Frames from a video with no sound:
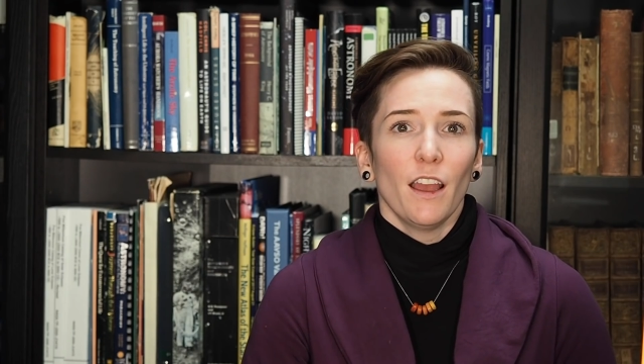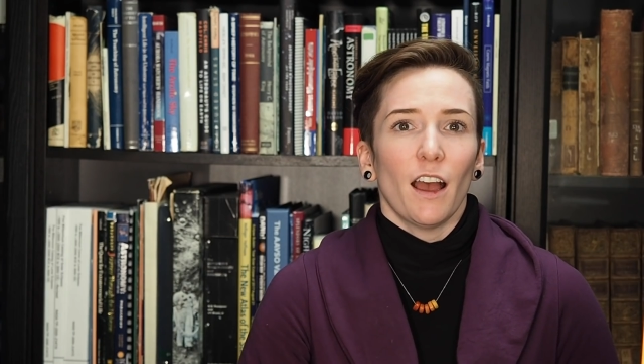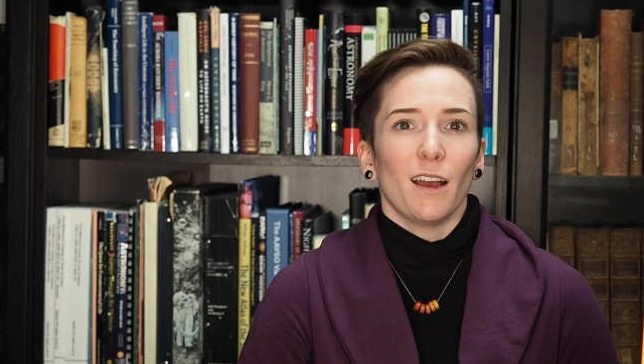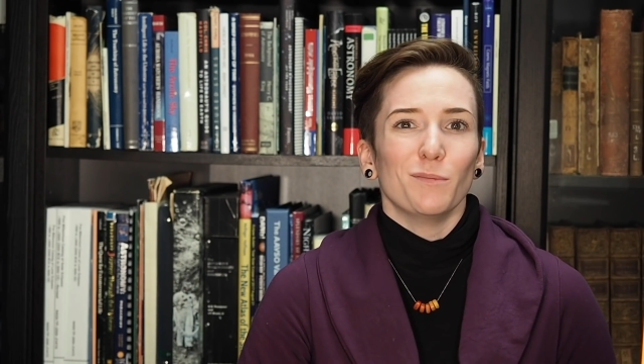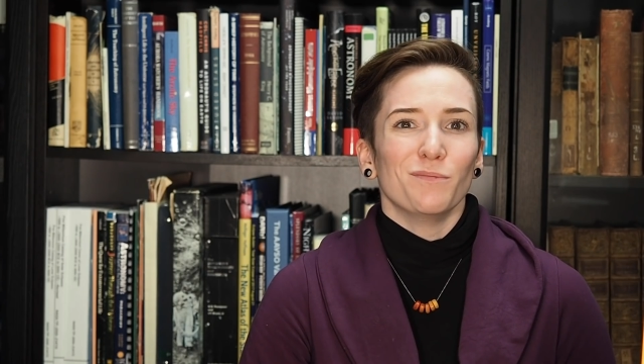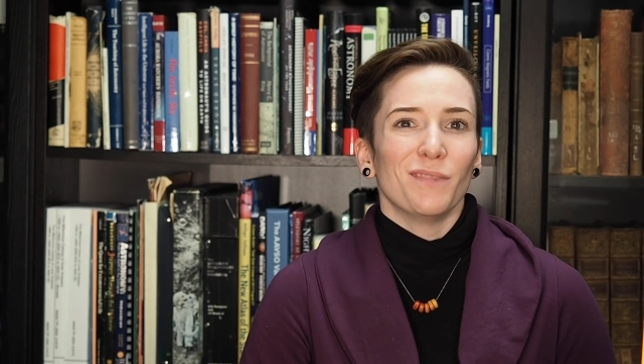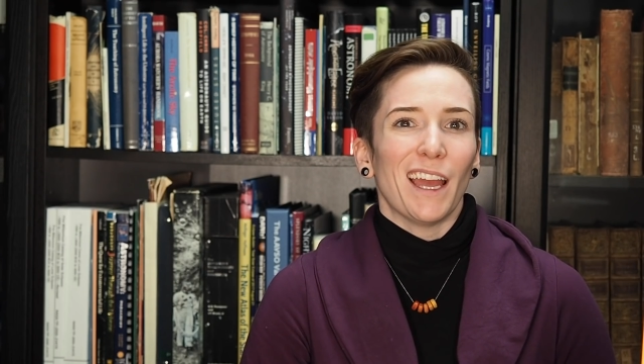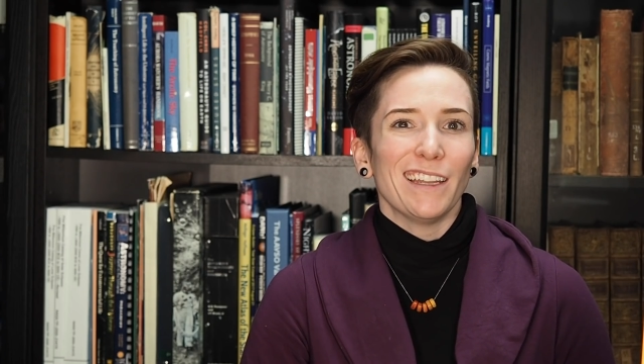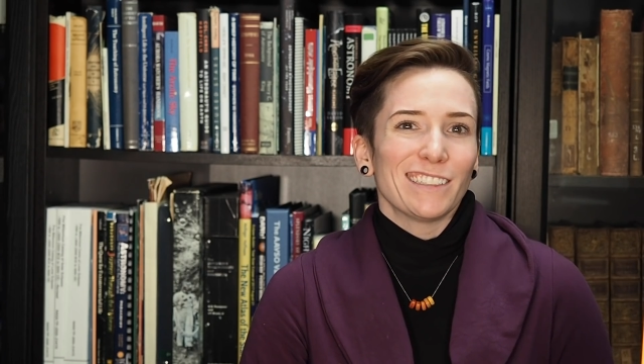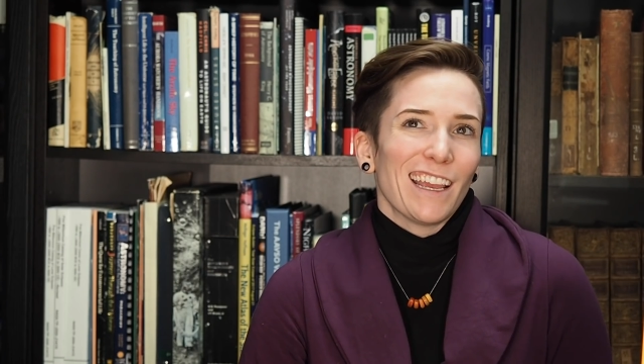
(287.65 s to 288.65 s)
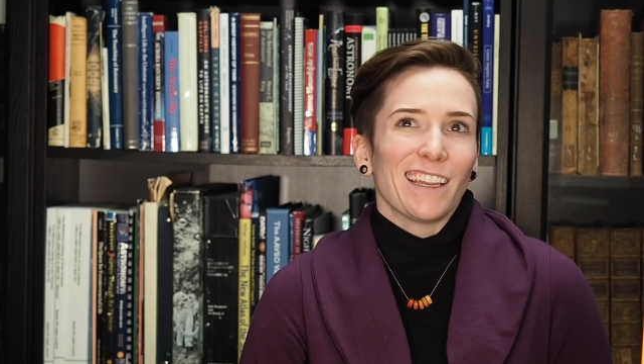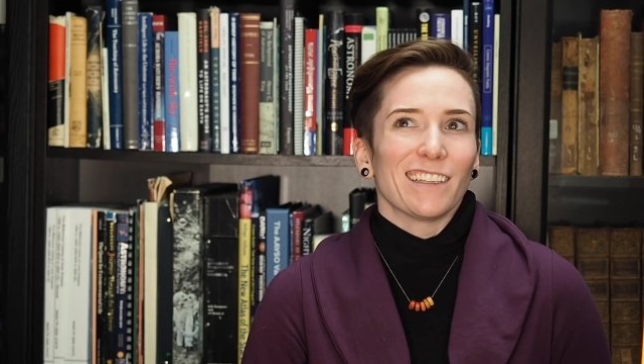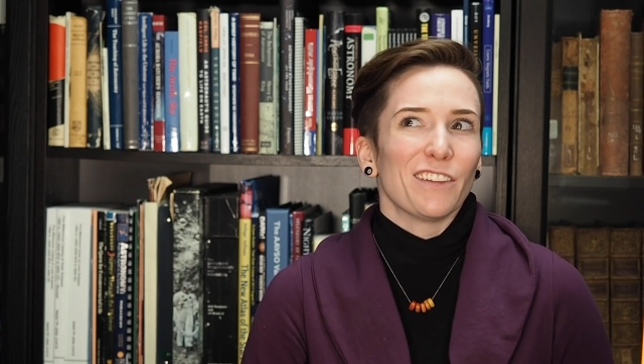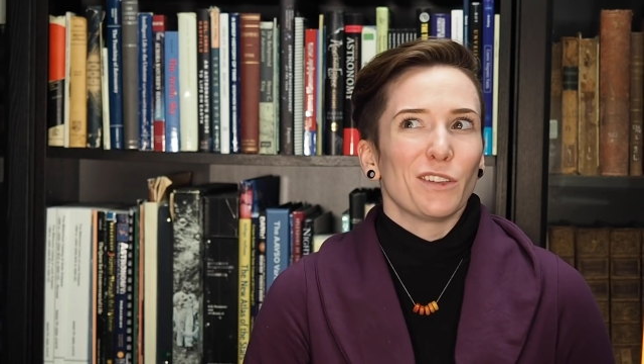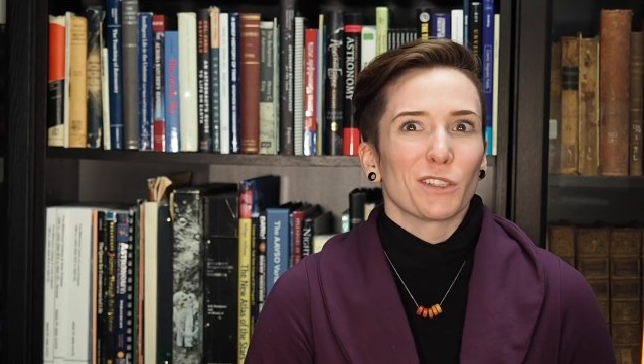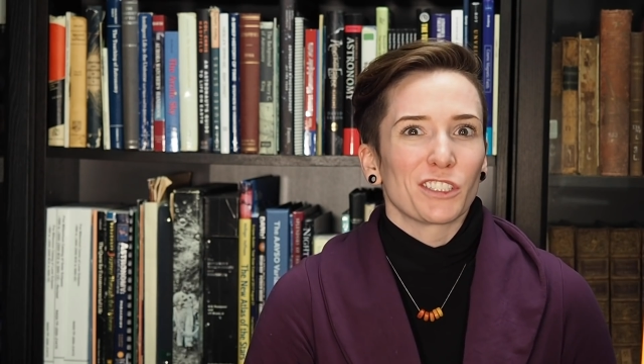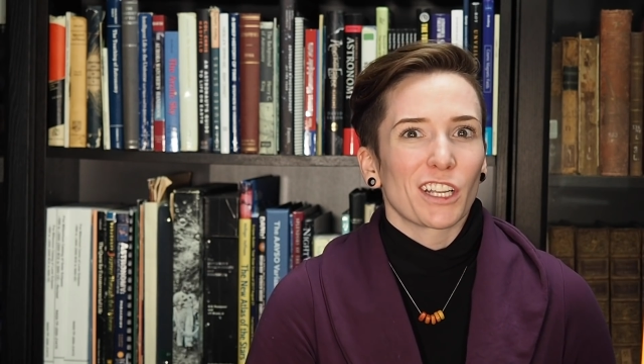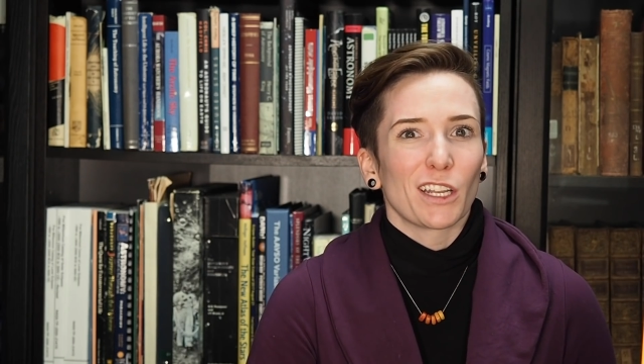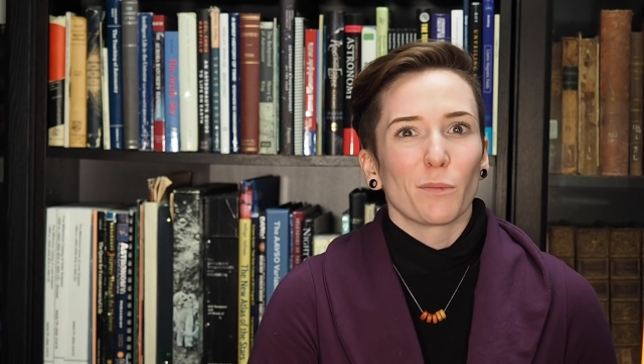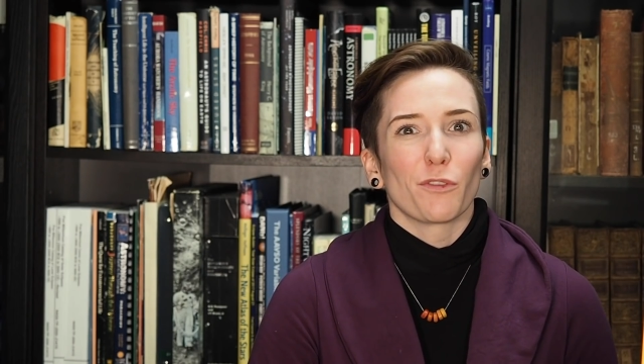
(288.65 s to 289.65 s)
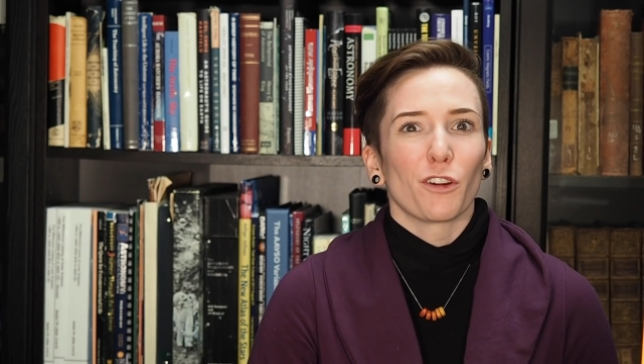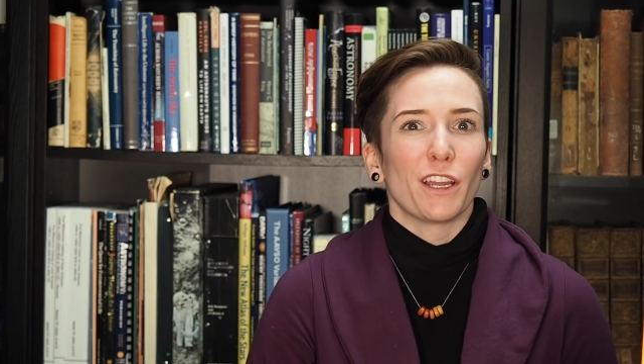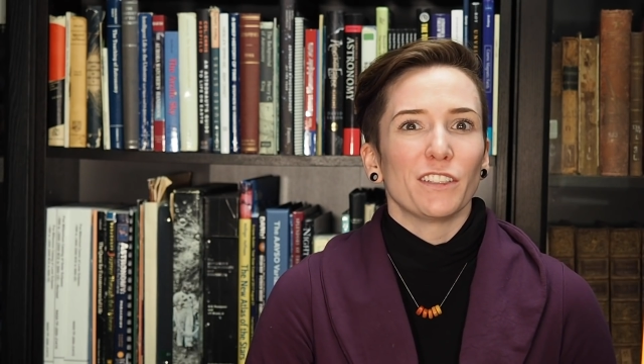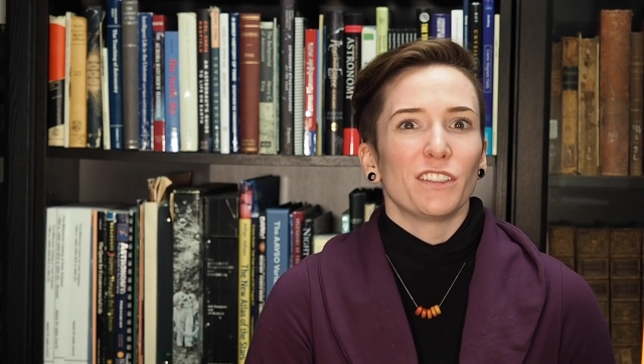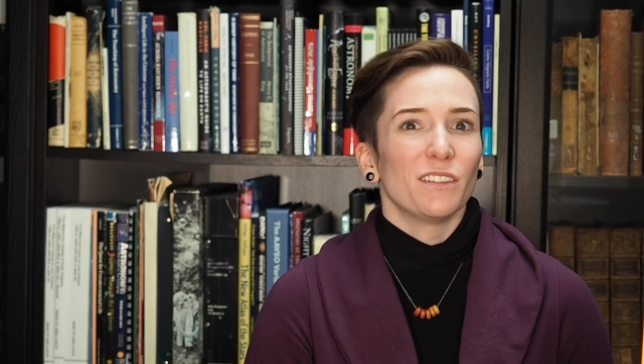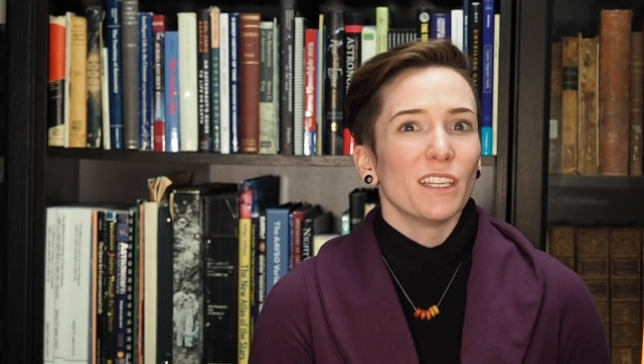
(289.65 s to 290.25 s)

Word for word: Um, and hey, if you want to check it out beforehand too,